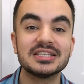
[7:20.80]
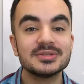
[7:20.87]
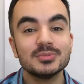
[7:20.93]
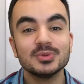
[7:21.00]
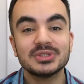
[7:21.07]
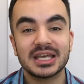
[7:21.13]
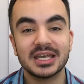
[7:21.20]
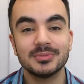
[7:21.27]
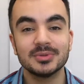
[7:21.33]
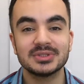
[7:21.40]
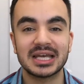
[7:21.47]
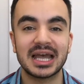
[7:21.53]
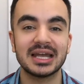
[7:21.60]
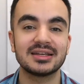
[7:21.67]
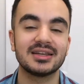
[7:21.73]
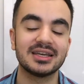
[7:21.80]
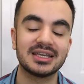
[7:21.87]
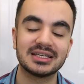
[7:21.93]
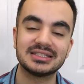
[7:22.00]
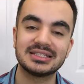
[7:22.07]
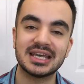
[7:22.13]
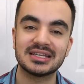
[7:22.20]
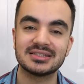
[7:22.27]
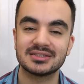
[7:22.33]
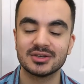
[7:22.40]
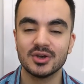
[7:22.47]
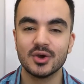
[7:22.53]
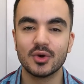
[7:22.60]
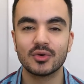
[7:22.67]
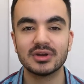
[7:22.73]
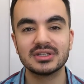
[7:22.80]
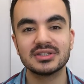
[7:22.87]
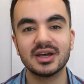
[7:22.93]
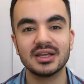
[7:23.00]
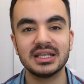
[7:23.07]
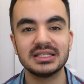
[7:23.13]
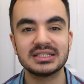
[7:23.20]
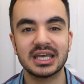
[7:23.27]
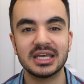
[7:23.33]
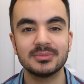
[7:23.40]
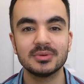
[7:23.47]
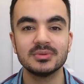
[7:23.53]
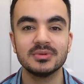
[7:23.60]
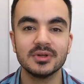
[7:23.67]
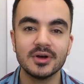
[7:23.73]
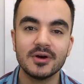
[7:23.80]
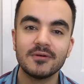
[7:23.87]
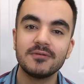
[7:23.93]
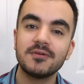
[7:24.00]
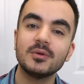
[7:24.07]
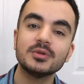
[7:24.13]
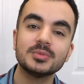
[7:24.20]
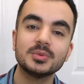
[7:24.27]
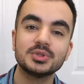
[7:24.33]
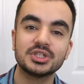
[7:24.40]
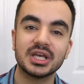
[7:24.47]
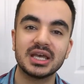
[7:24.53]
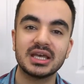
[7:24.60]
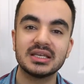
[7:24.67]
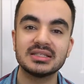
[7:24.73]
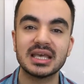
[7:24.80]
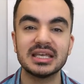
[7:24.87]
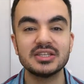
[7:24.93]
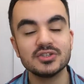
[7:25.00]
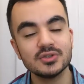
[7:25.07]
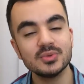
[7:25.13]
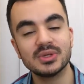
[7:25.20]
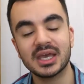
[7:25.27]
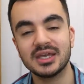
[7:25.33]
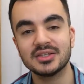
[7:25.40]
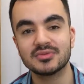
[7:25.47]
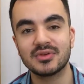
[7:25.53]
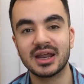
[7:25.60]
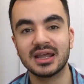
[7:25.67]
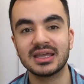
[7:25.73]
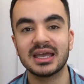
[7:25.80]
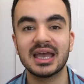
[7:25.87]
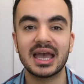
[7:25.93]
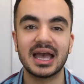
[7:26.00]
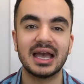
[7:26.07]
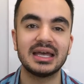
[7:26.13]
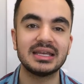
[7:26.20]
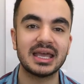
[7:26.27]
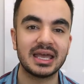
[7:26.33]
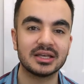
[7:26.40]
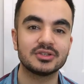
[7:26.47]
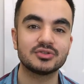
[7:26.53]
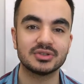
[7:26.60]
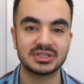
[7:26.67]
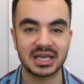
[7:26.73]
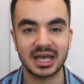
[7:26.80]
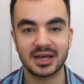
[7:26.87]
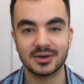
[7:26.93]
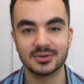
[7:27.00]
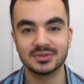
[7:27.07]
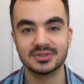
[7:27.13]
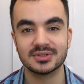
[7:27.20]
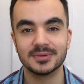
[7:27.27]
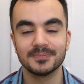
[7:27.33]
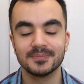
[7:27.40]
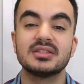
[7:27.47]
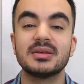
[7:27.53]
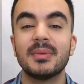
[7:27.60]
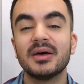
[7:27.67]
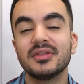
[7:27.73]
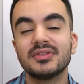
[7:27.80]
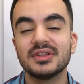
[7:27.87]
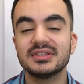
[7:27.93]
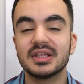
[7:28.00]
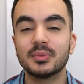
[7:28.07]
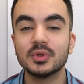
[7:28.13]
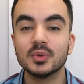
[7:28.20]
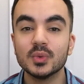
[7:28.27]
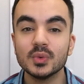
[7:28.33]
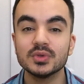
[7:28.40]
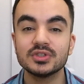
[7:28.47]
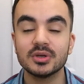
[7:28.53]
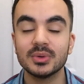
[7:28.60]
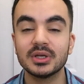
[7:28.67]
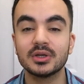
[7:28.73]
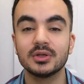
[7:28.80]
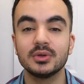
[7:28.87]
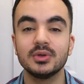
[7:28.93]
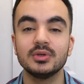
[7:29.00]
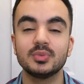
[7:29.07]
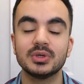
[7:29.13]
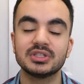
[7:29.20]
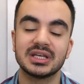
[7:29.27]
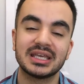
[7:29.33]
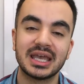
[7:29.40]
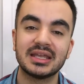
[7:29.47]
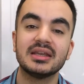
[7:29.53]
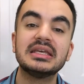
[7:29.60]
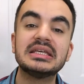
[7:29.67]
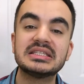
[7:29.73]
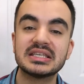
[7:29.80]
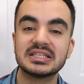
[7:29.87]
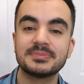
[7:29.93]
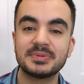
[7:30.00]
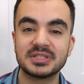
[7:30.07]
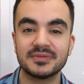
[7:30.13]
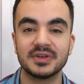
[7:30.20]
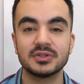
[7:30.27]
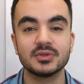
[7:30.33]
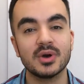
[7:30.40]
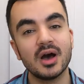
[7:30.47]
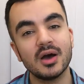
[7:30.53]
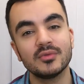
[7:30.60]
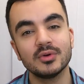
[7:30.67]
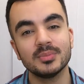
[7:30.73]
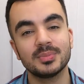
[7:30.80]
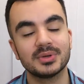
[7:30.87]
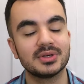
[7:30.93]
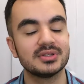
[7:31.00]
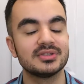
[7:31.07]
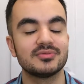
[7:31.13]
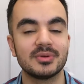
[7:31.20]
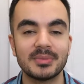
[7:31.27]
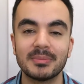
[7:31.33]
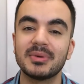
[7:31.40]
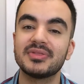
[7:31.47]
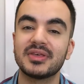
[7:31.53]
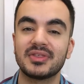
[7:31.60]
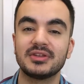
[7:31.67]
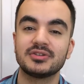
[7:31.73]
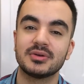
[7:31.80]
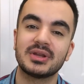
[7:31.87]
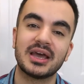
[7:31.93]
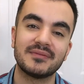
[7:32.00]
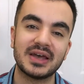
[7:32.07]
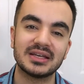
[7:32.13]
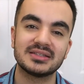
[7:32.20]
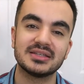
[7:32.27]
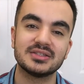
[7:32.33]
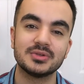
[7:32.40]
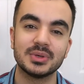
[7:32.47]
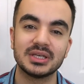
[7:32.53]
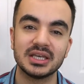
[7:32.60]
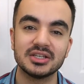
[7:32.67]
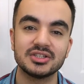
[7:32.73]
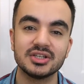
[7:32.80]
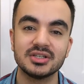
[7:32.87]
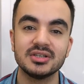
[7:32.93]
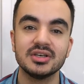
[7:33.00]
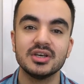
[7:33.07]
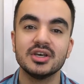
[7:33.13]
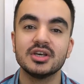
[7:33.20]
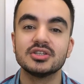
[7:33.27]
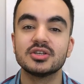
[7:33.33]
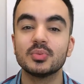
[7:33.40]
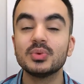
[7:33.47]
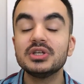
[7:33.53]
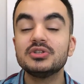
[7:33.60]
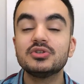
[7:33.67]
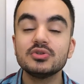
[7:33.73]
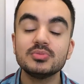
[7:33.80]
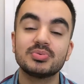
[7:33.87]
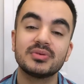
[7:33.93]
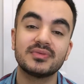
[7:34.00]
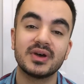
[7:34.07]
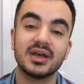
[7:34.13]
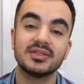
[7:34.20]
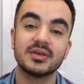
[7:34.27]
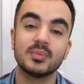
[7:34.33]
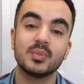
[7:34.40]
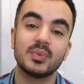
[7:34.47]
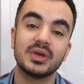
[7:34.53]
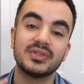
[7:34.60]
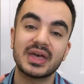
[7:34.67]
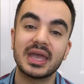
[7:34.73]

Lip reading: small table to act like a desk or a dining table, foldable chairs, a suitcase rack and extra towels. Some other things that we also include, which again is specific to our room because remember that they don't have access to a kitchen, so we do provide them with